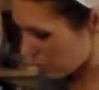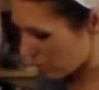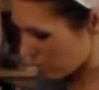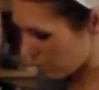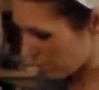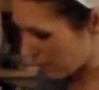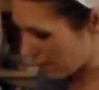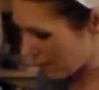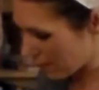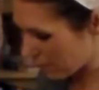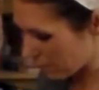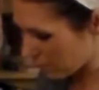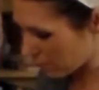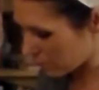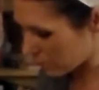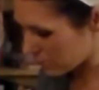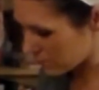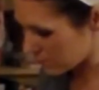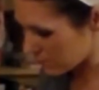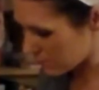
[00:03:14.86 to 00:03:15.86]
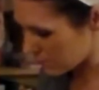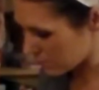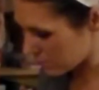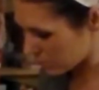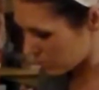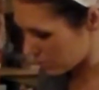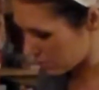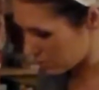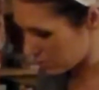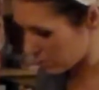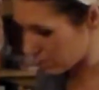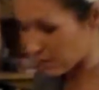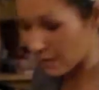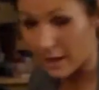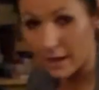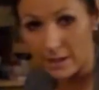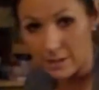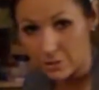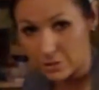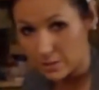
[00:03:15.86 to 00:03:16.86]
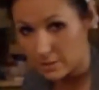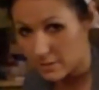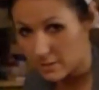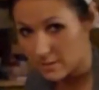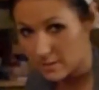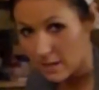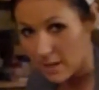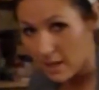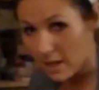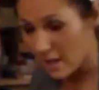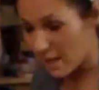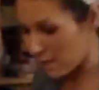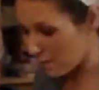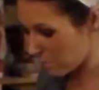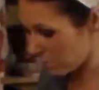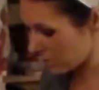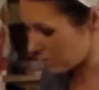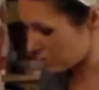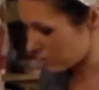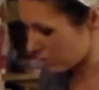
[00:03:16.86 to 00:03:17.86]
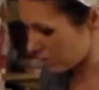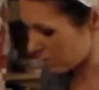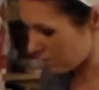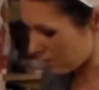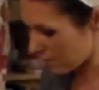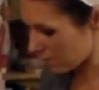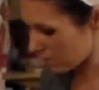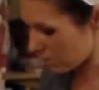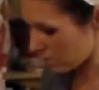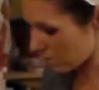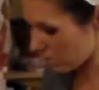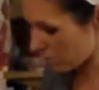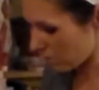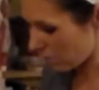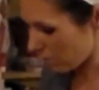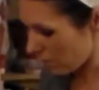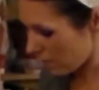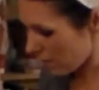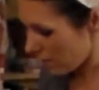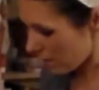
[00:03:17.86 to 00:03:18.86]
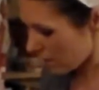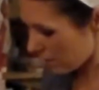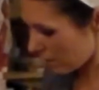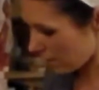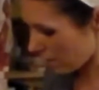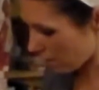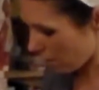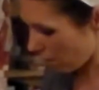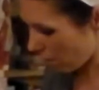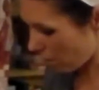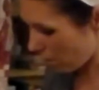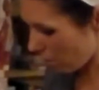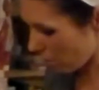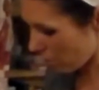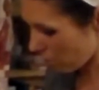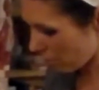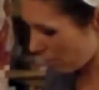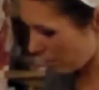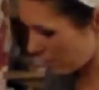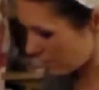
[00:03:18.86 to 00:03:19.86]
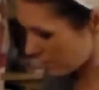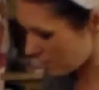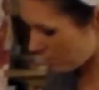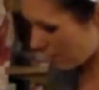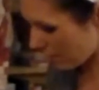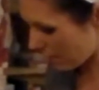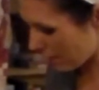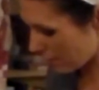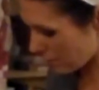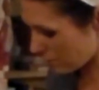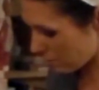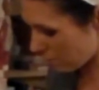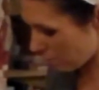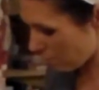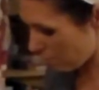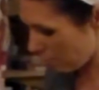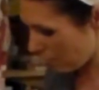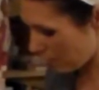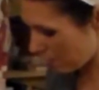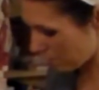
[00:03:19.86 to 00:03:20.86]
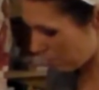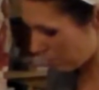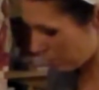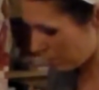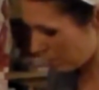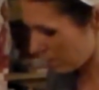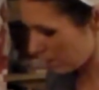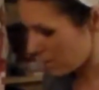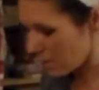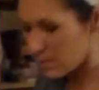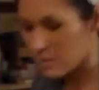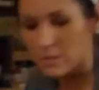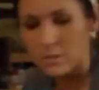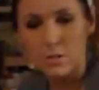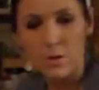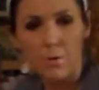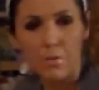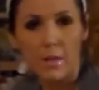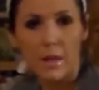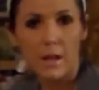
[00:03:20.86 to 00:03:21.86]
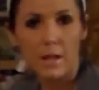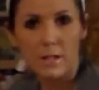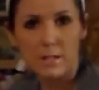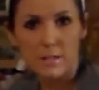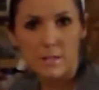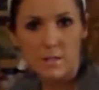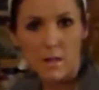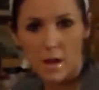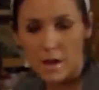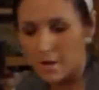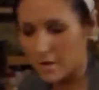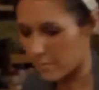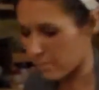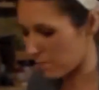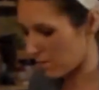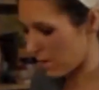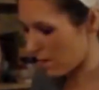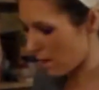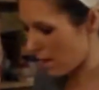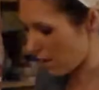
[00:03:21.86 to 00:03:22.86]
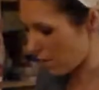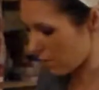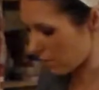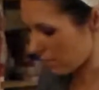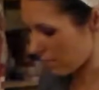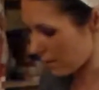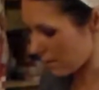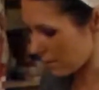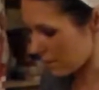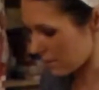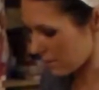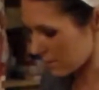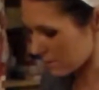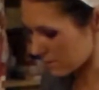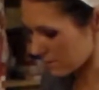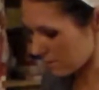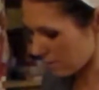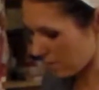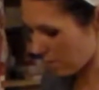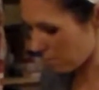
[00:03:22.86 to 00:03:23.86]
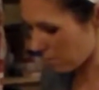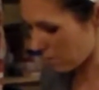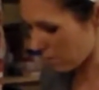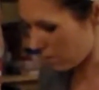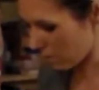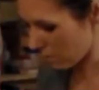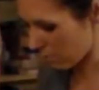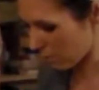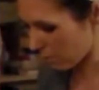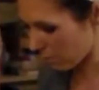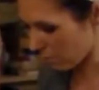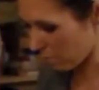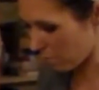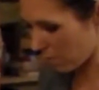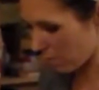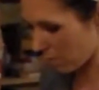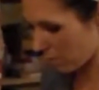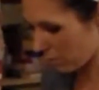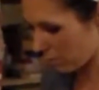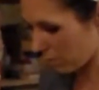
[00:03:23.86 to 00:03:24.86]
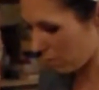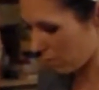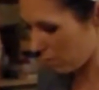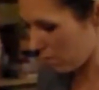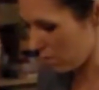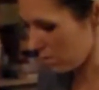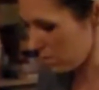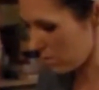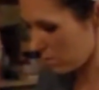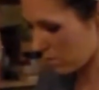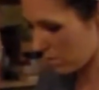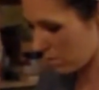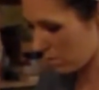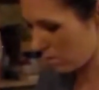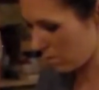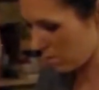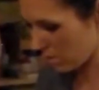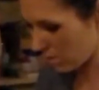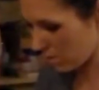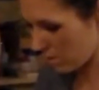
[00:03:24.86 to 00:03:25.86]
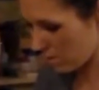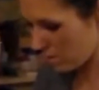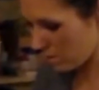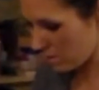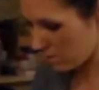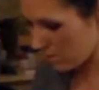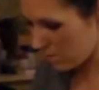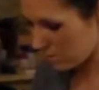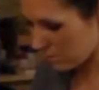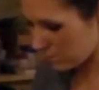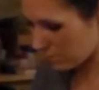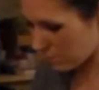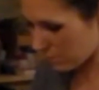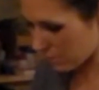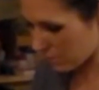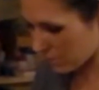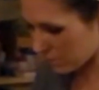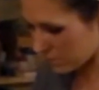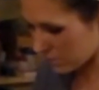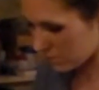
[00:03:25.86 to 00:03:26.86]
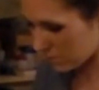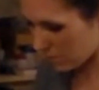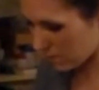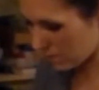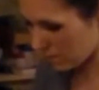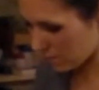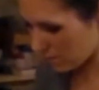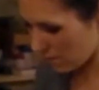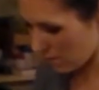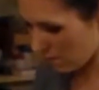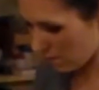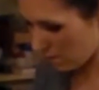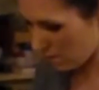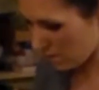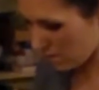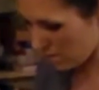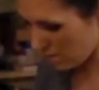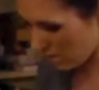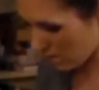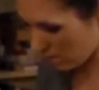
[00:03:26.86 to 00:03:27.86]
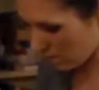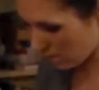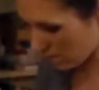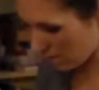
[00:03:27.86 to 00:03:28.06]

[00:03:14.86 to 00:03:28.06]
you want to pay close attention to your edges and make sure that you get it all the way to the edge of the paper so that the outer lining isn't coming off of the bottle at all. So we're going to start there,